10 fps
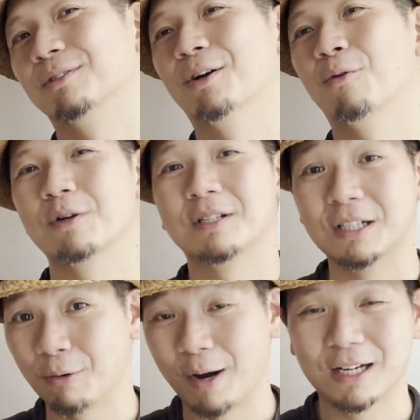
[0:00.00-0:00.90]
would
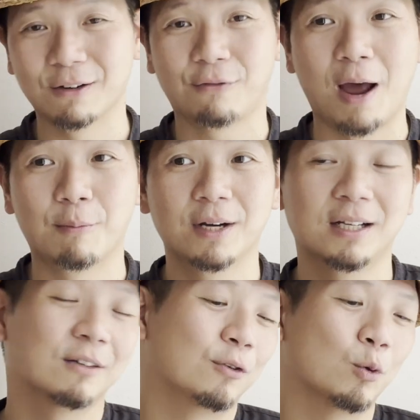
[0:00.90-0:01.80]
degrade the
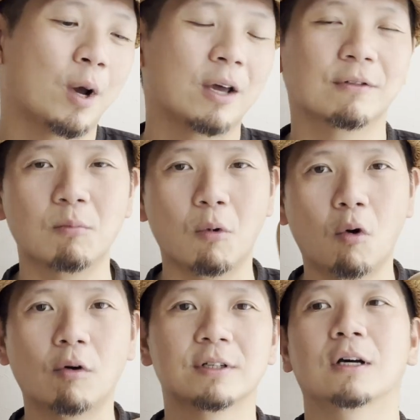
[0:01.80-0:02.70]
fabric, the footwear even
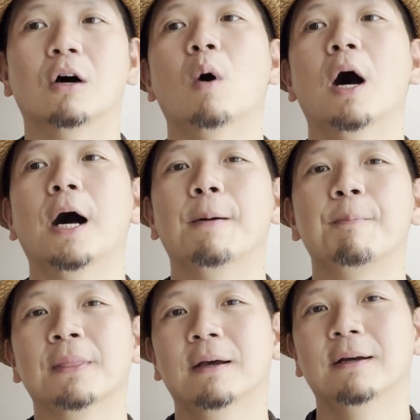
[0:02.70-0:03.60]
more. So
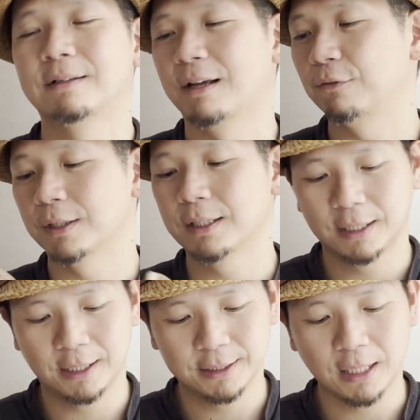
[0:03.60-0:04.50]
definitely
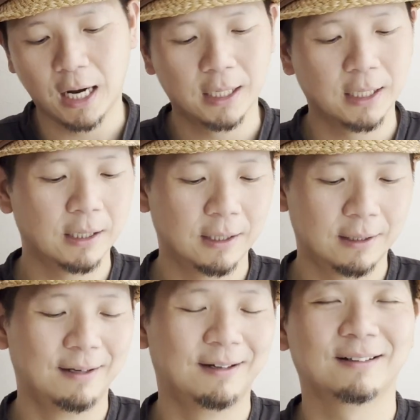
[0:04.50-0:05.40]
not
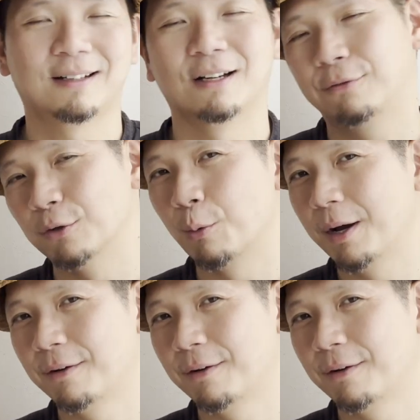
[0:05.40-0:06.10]
kind of footwear